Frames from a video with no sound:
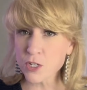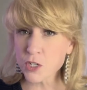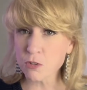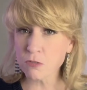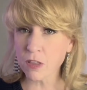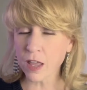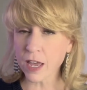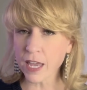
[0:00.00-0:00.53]
you'd
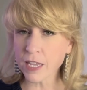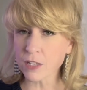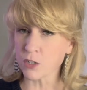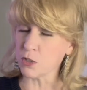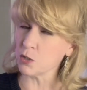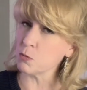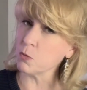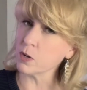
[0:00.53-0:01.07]
like, do
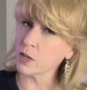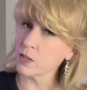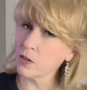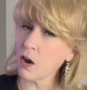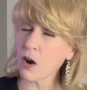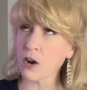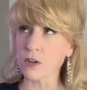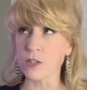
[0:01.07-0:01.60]
you want a
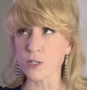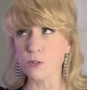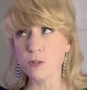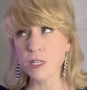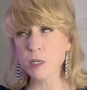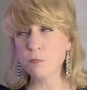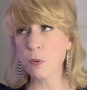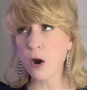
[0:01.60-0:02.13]
yard, do you
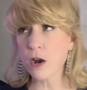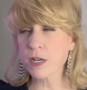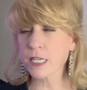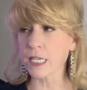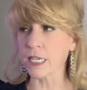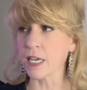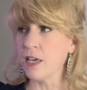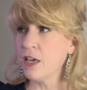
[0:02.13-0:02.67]
need
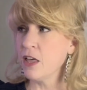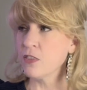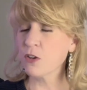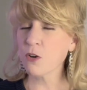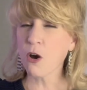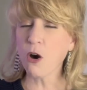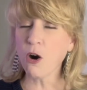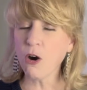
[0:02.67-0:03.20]
parking? There
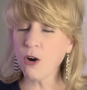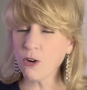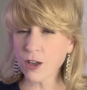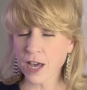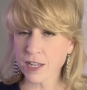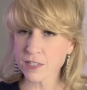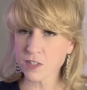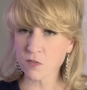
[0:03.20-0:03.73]
are all
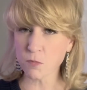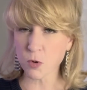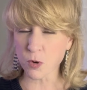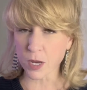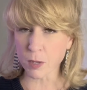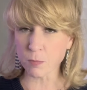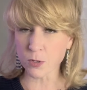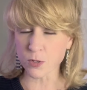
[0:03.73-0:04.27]
kinds of
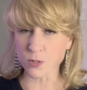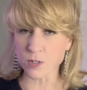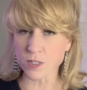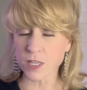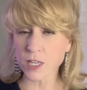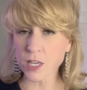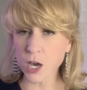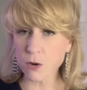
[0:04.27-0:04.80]
parameters
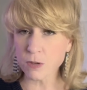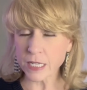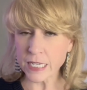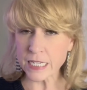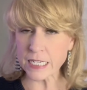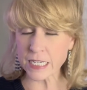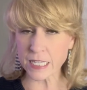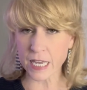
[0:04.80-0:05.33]
that go
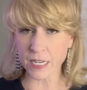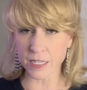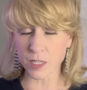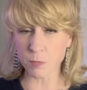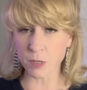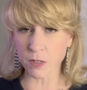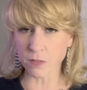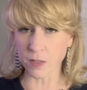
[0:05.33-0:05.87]
into that
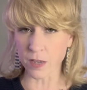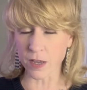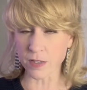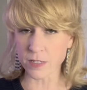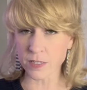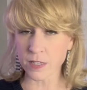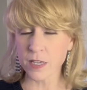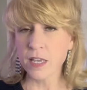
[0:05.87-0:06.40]
MLS,
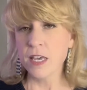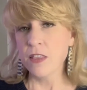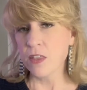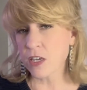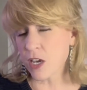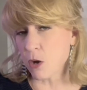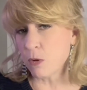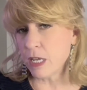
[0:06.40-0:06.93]
that
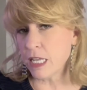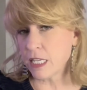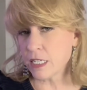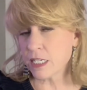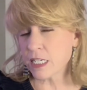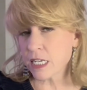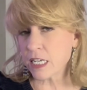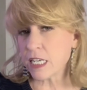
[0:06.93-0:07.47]
go
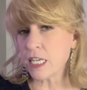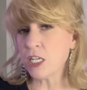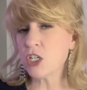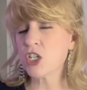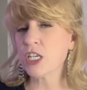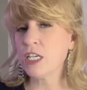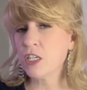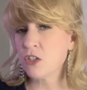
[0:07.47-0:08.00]
into each
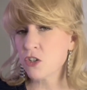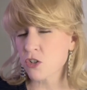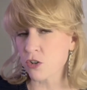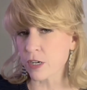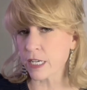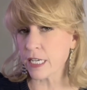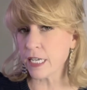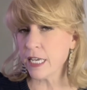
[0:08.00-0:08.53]

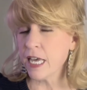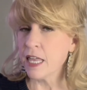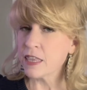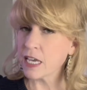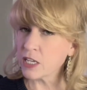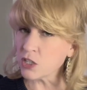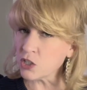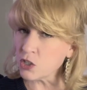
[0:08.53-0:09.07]
entry
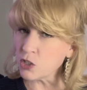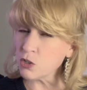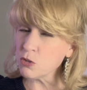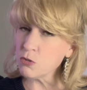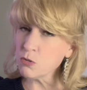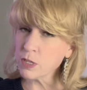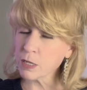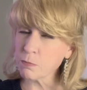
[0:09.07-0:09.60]
that you
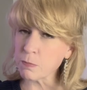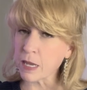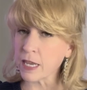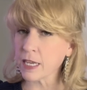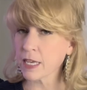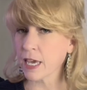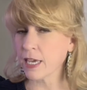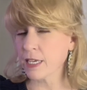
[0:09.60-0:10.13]
can make
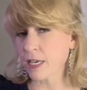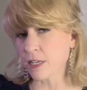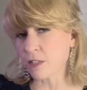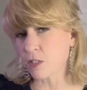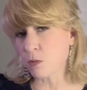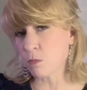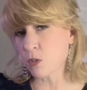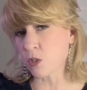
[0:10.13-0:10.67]
a
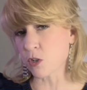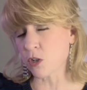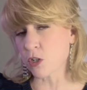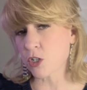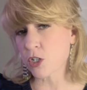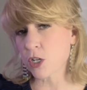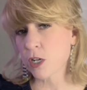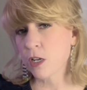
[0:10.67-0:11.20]
custom
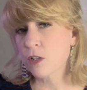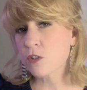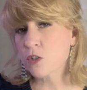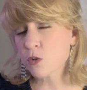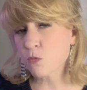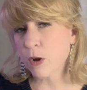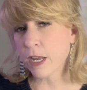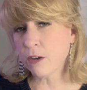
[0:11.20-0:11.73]
search
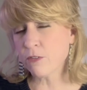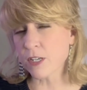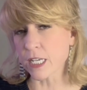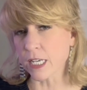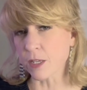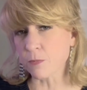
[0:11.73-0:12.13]
surrounding.